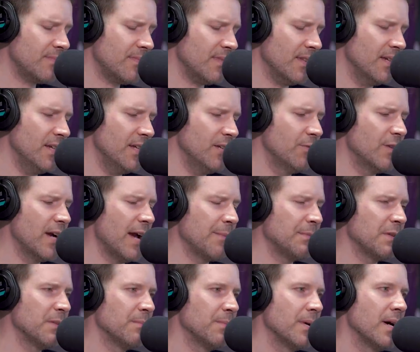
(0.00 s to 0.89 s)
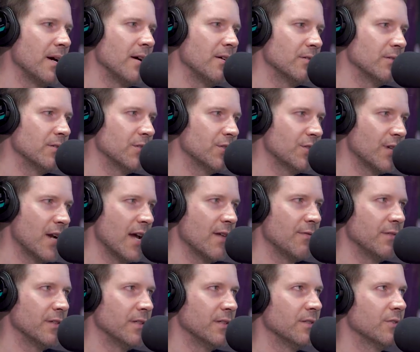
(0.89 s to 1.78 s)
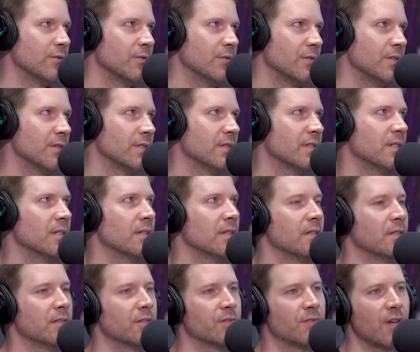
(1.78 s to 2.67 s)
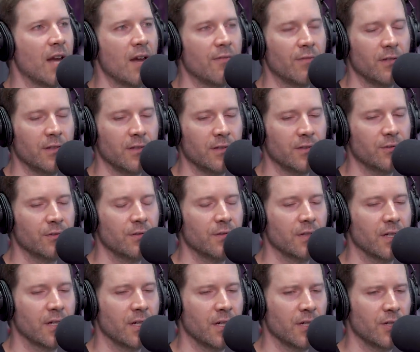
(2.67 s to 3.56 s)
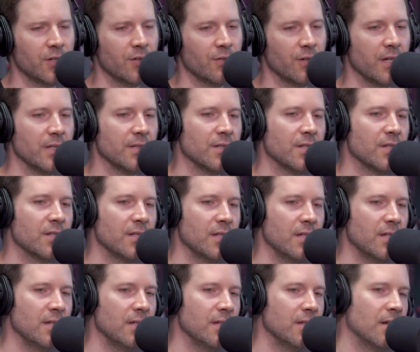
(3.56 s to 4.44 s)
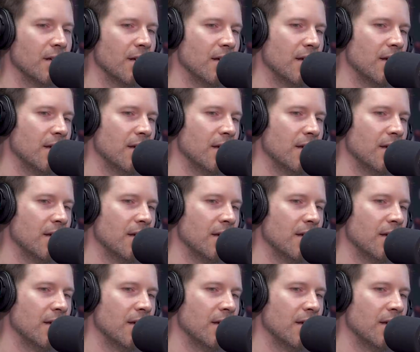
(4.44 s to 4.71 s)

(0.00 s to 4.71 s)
he rapped about traveling through the yeah, si- traveling through the country and seeing